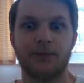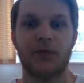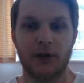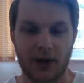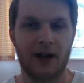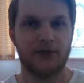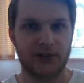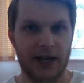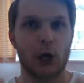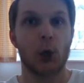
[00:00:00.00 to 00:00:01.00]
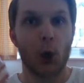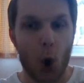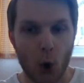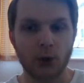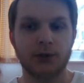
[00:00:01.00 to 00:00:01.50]
And you have to take a
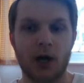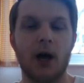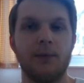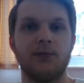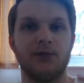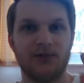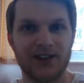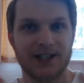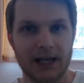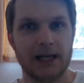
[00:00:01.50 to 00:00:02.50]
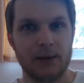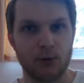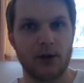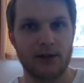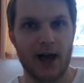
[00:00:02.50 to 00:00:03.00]
long time to physically
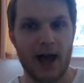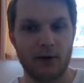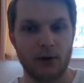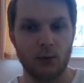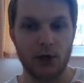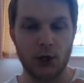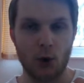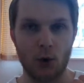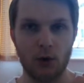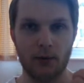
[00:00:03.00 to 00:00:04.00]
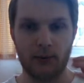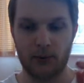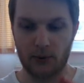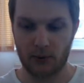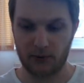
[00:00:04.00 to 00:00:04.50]
breathe that air in with a yawn.
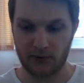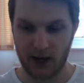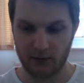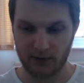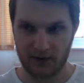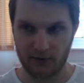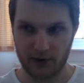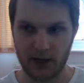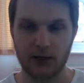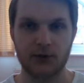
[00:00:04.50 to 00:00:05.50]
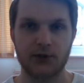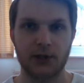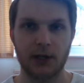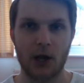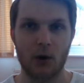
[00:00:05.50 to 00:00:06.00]
If you get rid of everything and just
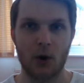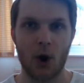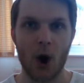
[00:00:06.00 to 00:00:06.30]
suddenly go,